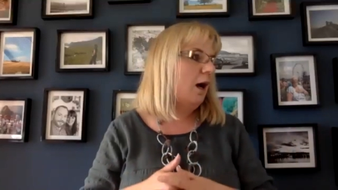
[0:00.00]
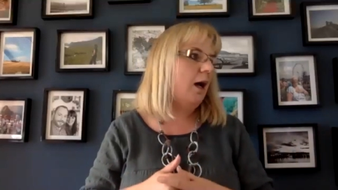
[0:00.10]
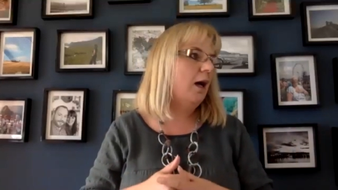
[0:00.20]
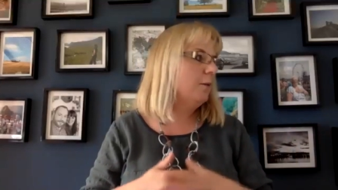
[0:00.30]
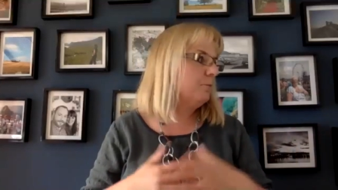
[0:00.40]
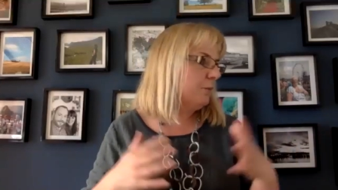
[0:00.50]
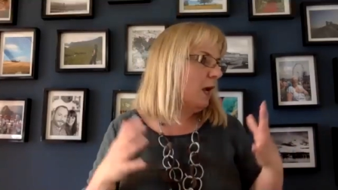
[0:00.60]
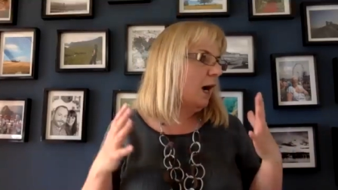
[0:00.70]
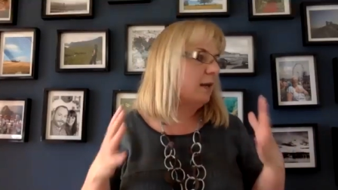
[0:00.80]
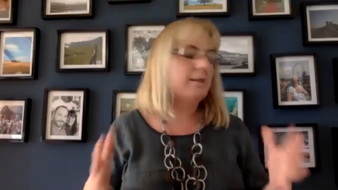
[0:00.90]
I
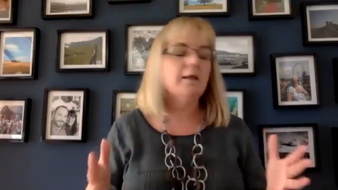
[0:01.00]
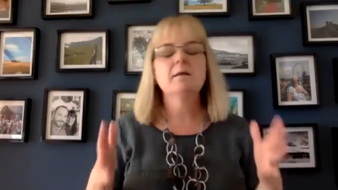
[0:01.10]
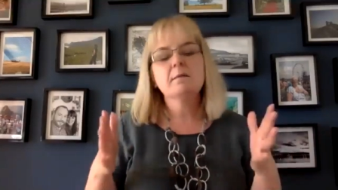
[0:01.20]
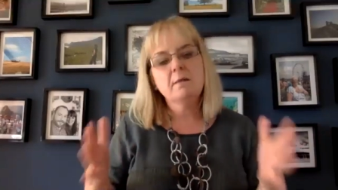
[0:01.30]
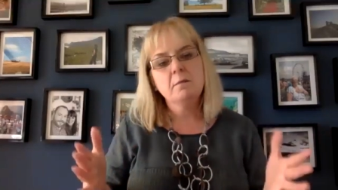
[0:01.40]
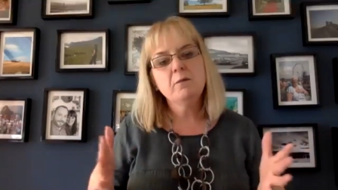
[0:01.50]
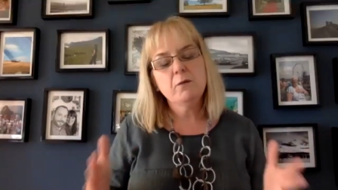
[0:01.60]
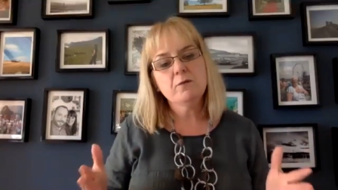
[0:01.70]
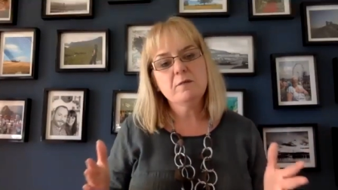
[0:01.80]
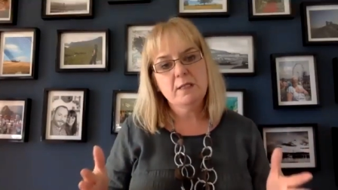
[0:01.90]
think some of
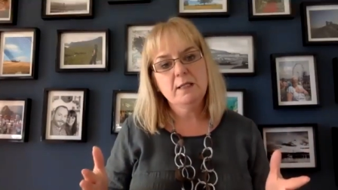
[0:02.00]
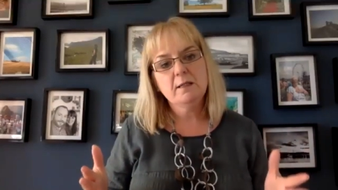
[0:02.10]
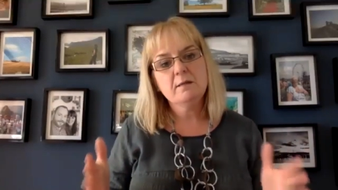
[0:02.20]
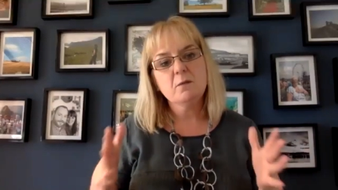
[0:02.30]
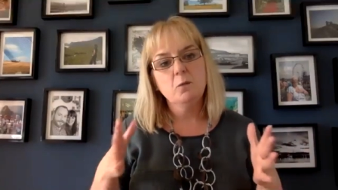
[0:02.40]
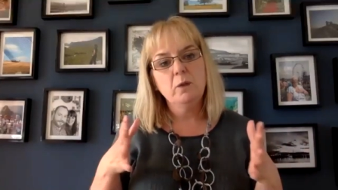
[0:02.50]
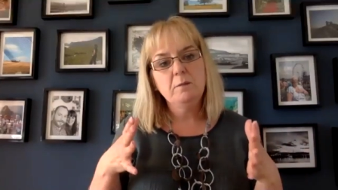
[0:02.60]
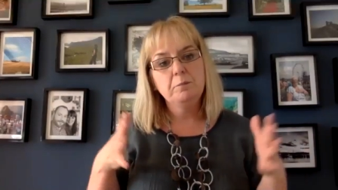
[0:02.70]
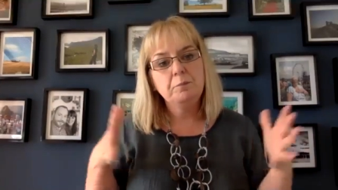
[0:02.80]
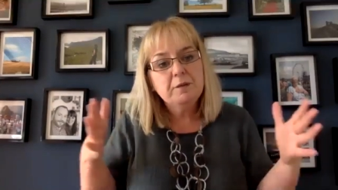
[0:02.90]
those things
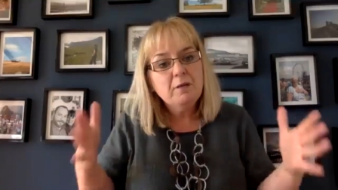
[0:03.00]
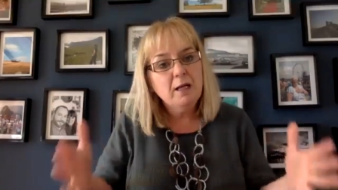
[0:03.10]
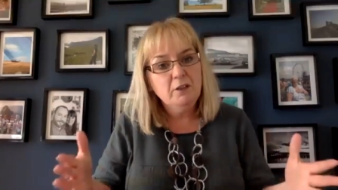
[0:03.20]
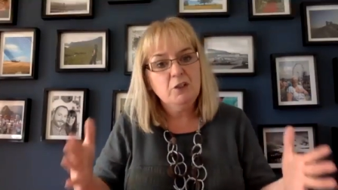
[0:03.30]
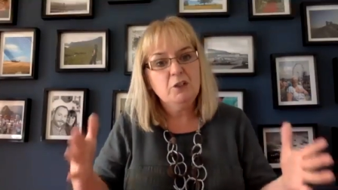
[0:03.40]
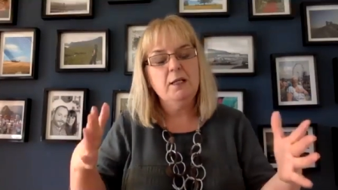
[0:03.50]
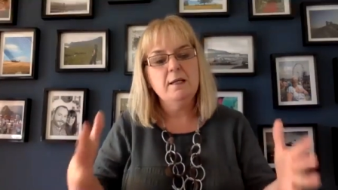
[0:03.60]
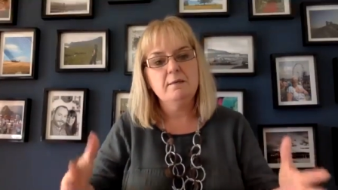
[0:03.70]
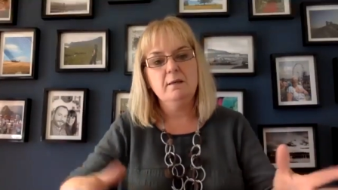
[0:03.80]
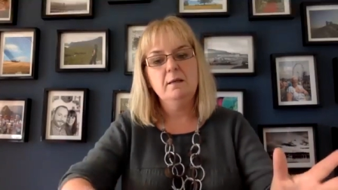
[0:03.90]
we potentially
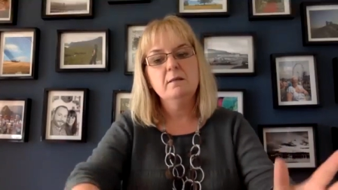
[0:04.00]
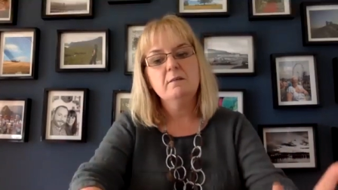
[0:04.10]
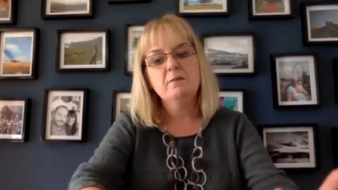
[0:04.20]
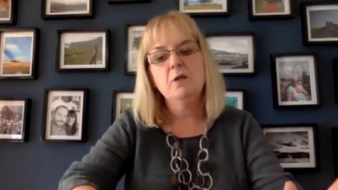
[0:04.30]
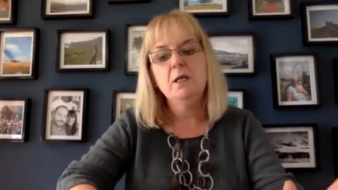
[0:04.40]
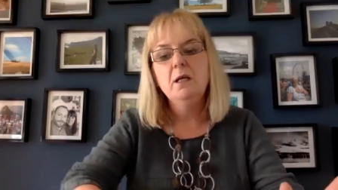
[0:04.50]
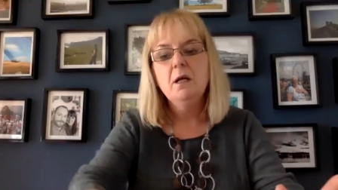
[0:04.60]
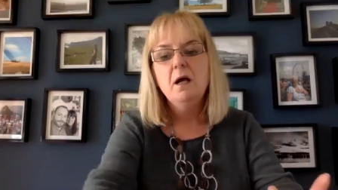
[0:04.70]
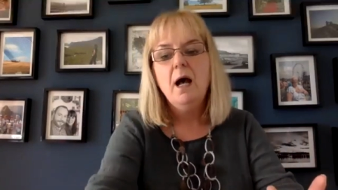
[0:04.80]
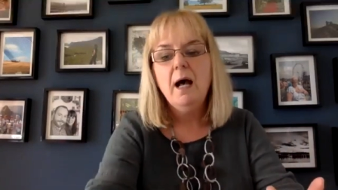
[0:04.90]
as an industry
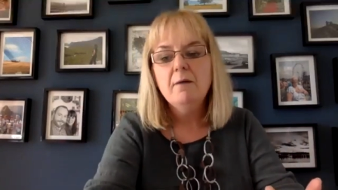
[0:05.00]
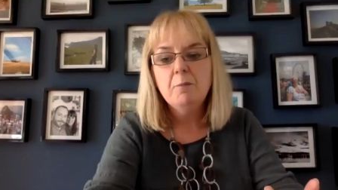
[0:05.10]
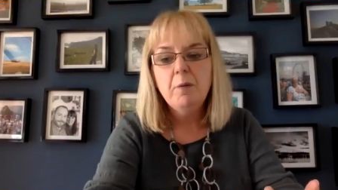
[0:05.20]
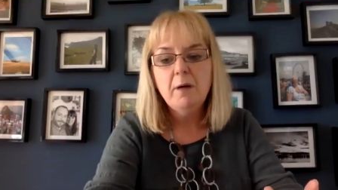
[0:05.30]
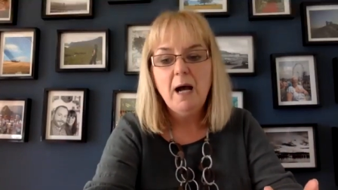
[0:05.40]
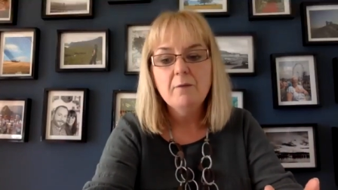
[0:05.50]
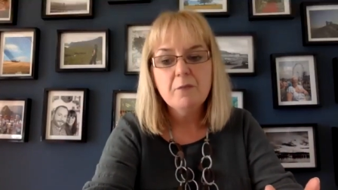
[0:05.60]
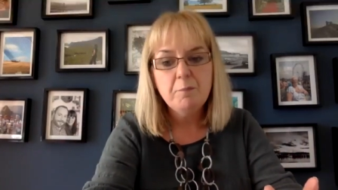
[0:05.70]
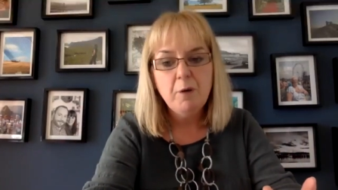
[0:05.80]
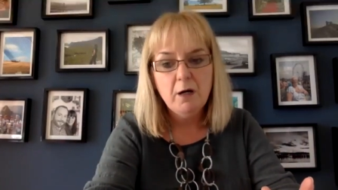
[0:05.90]
have
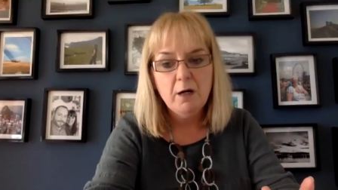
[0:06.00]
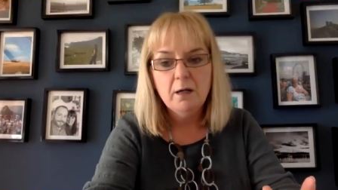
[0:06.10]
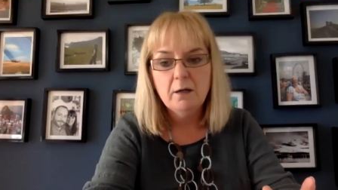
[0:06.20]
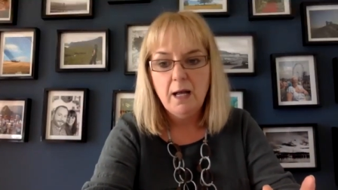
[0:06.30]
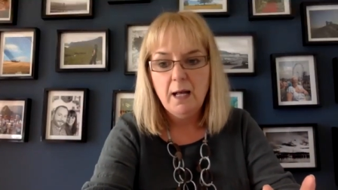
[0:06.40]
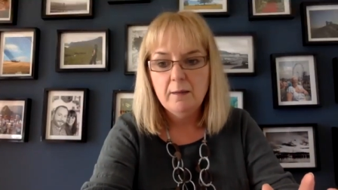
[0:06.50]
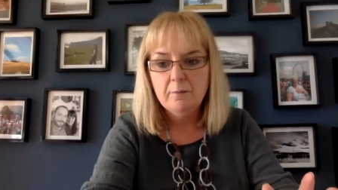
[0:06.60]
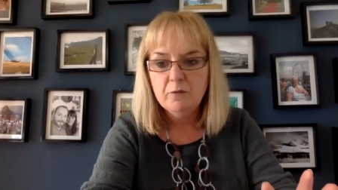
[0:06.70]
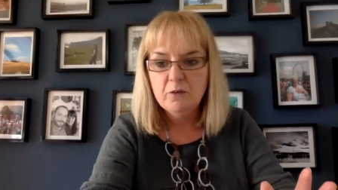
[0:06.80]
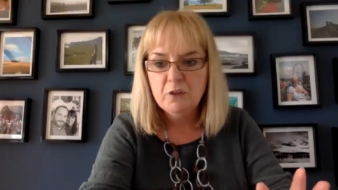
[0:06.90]
the power
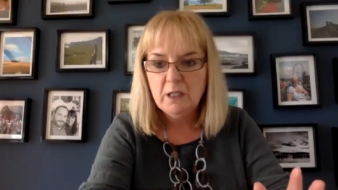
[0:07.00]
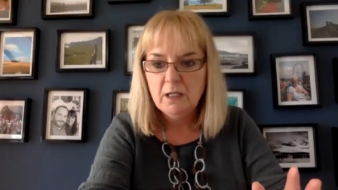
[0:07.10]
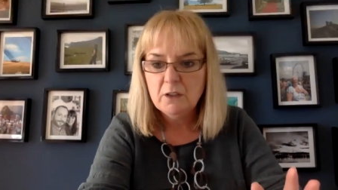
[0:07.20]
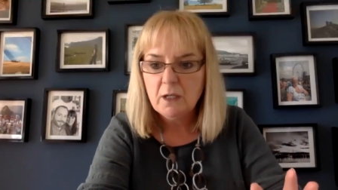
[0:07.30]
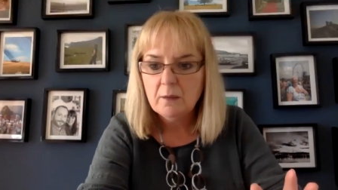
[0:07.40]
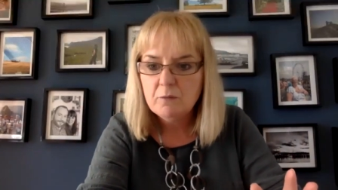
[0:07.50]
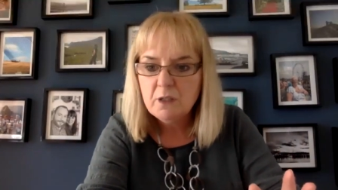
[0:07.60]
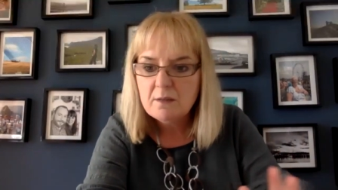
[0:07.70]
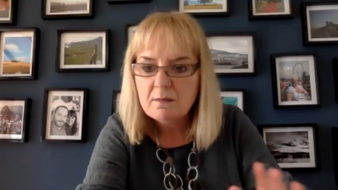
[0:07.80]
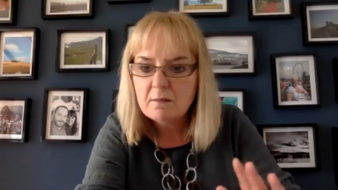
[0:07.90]
to change. I'm
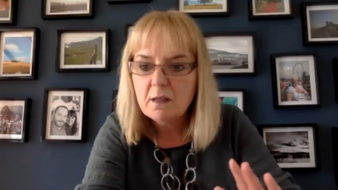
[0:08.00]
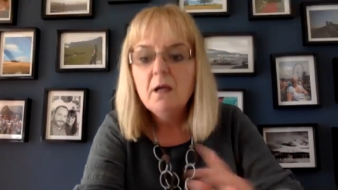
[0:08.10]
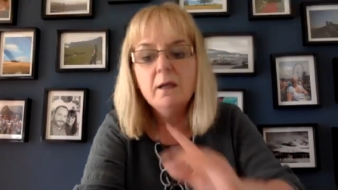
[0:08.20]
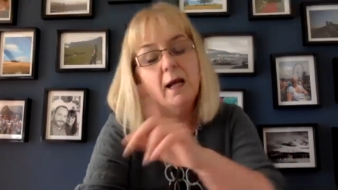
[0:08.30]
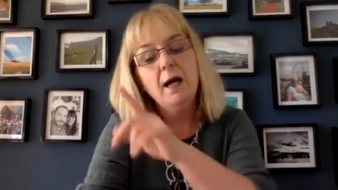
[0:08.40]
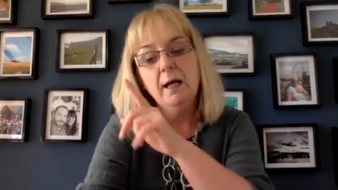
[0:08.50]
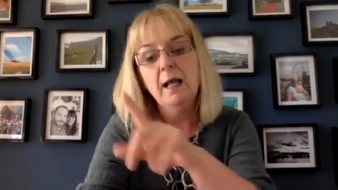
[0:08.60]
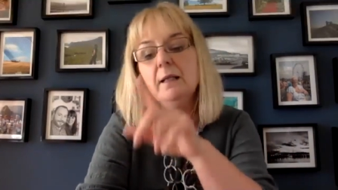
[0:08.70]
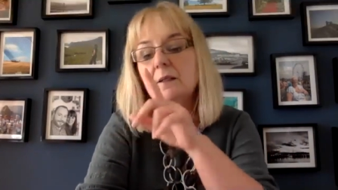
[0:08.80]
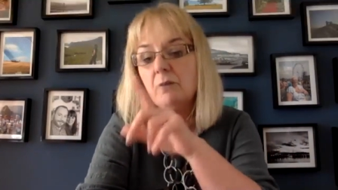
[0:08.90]
just and
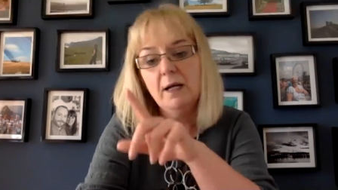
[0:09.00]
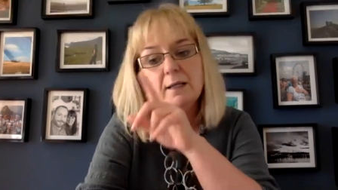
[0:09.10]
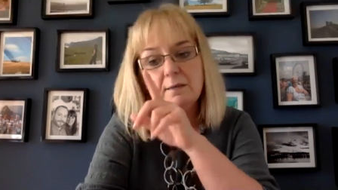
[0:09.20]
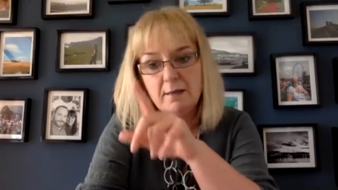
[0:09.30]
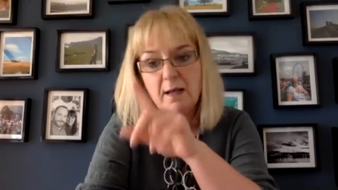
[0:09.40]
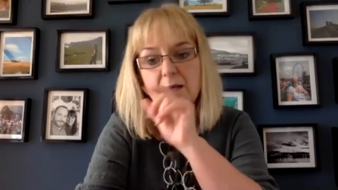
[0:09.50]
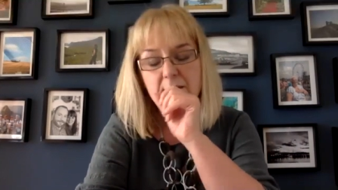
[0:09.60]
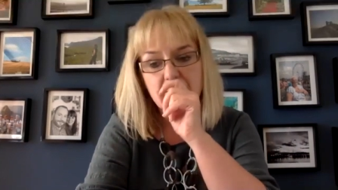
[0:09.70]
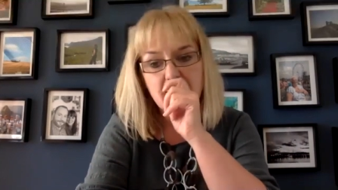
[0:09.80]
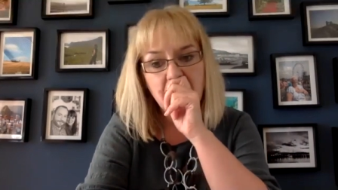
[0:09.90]
Alan rightly says
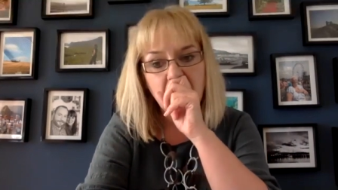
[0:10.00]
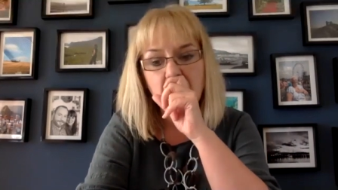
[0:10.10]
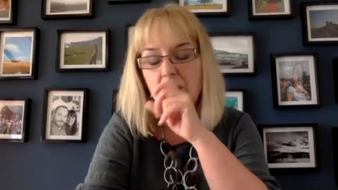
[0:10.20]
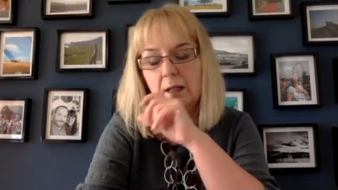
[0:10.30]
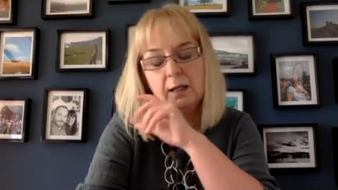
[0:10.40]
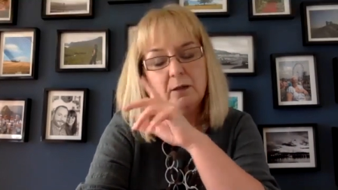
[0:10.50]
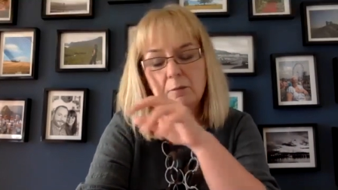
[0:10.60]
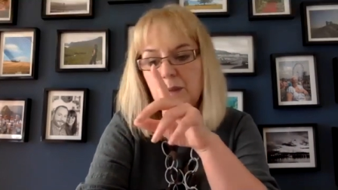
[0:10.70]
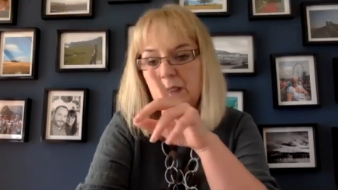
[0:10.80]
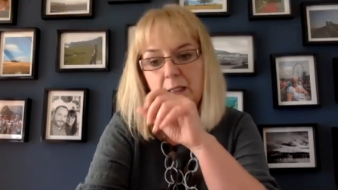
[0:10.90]
here, and I
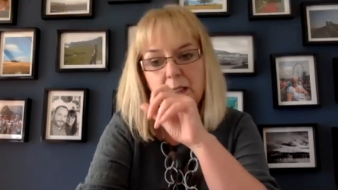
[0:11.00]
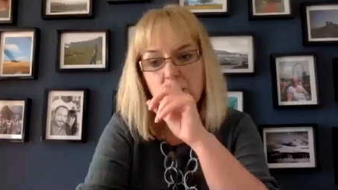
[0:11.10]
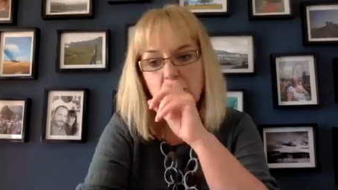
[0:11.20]
completely agree.